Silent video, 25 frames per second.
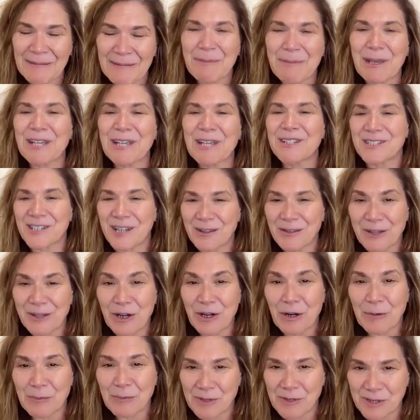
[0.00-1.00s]
based on
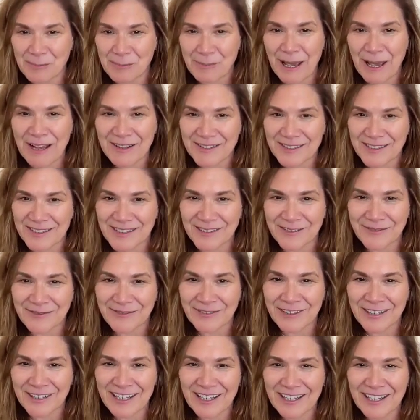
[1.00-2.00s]
their
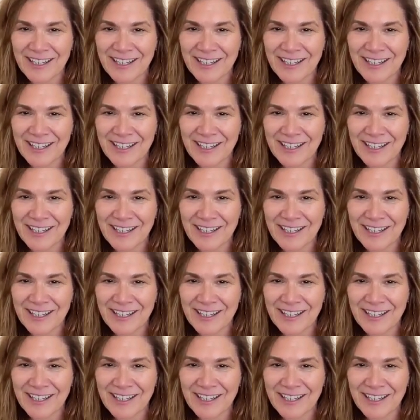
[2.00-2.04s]
perspective.